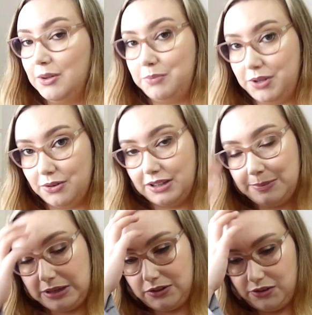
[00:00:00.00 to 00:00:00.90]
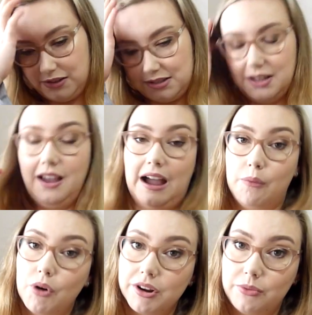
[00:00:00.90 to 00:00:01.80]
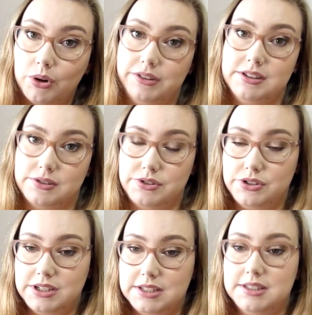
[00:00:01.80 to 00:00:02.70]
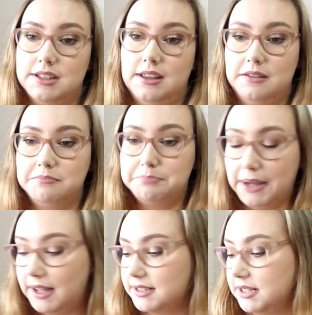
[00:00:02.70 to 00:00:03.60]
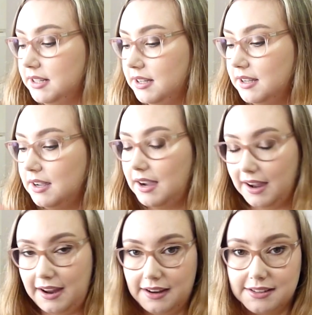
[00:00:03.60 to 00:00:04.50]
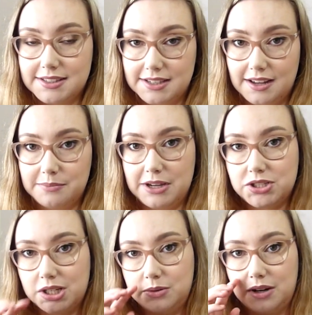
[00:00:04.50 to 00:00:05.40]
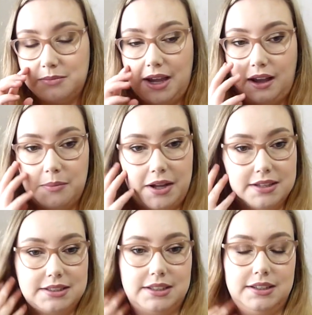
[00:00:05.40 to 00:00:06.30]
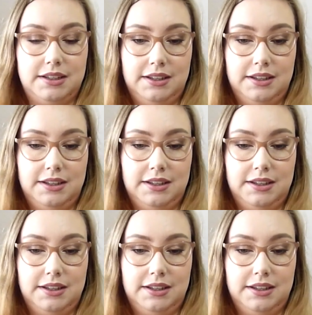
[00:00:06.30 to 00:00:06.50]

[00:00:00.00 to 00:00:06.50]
purely because I would have worn this on New Year's, but I started my January makeup basket